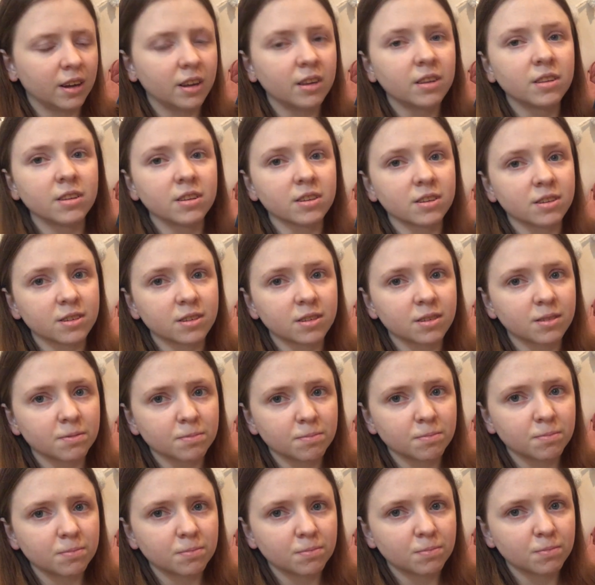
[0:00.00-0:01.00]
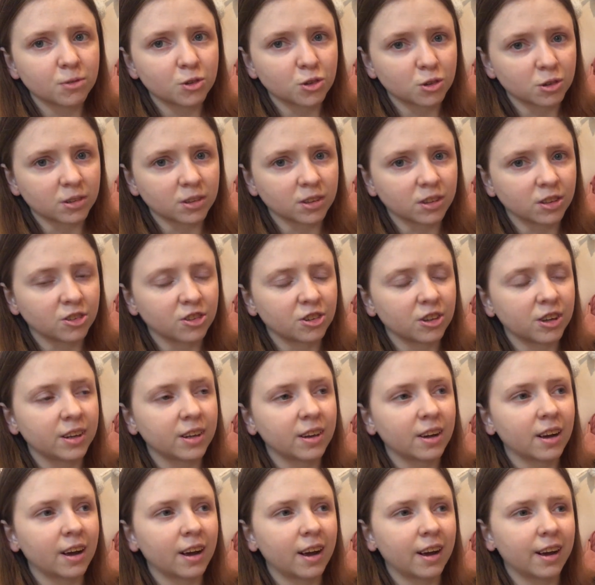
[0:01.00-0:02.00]
in this
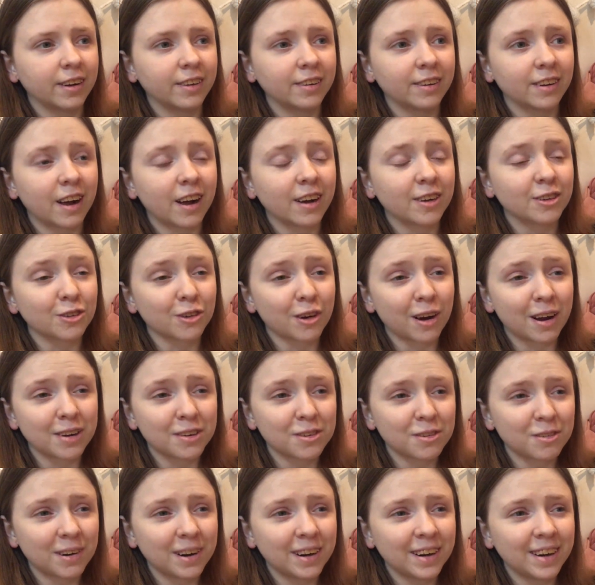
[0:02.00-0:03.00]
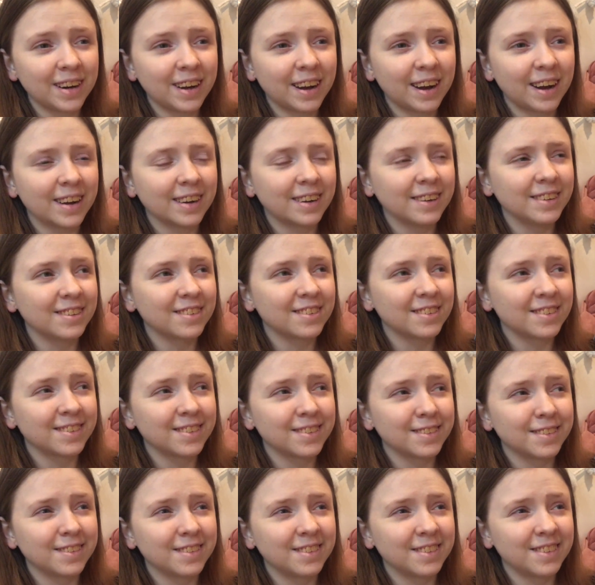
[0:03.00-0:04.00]
trilogy, and I tried to read it and I
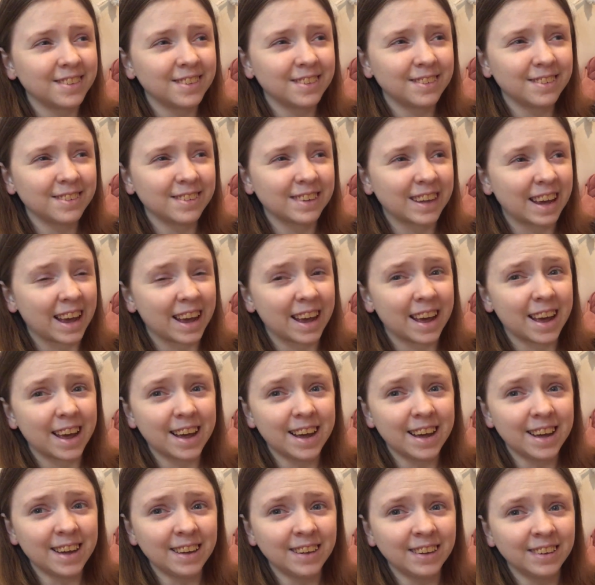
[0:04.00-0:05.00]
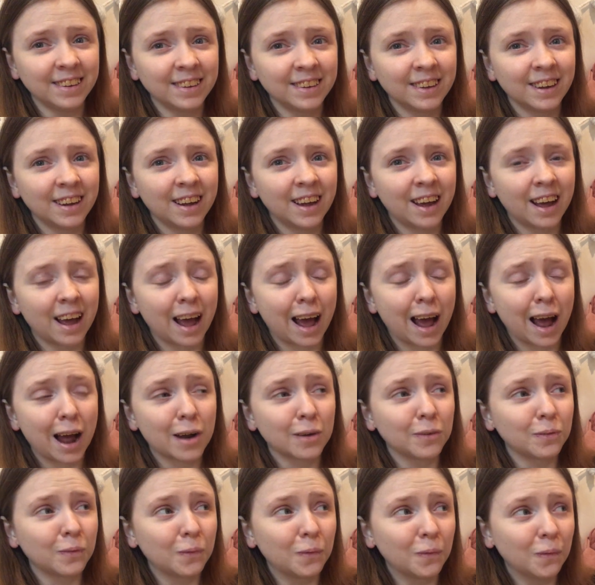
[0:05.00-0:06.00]
just didn't care
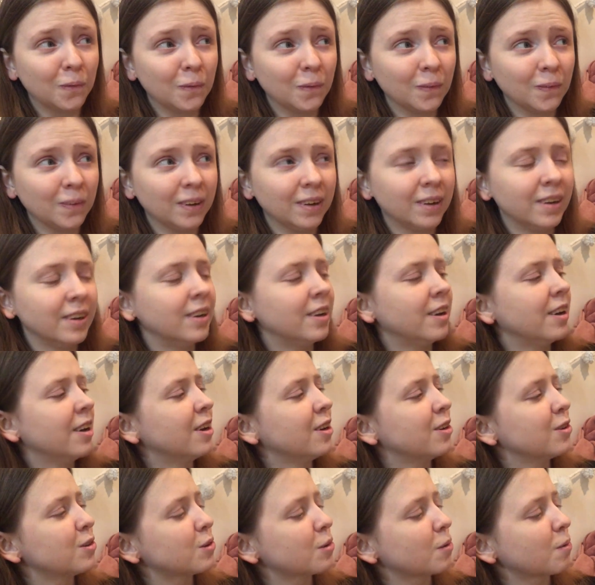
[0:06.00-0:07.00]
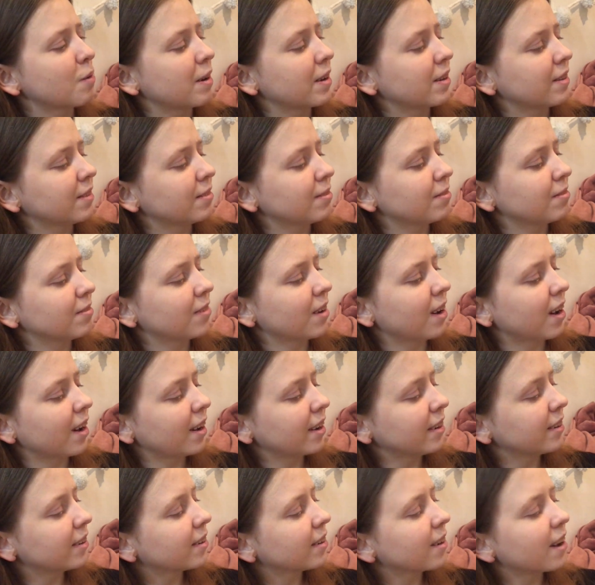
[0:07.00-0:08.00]
at all. So
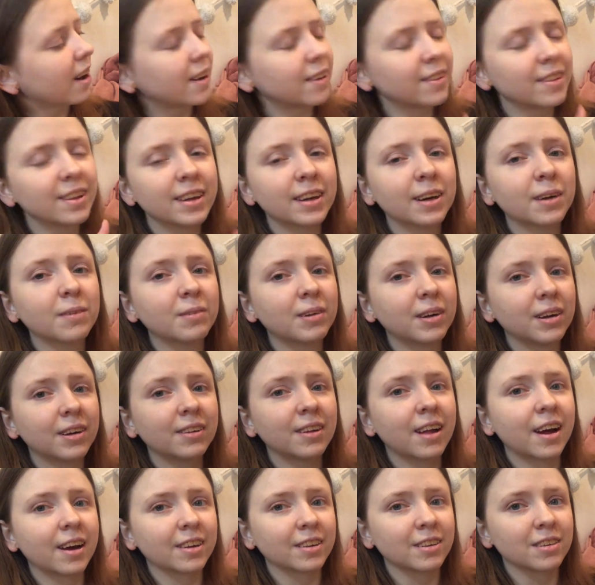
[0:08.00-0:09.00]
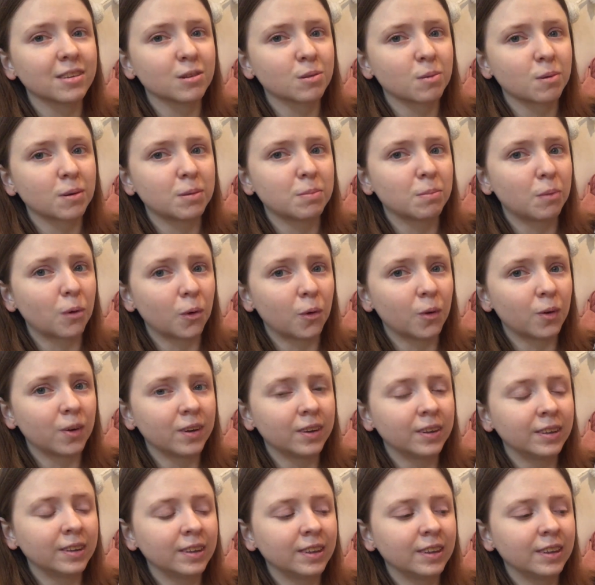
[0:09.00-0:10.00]
I think I'm gonna like this one more.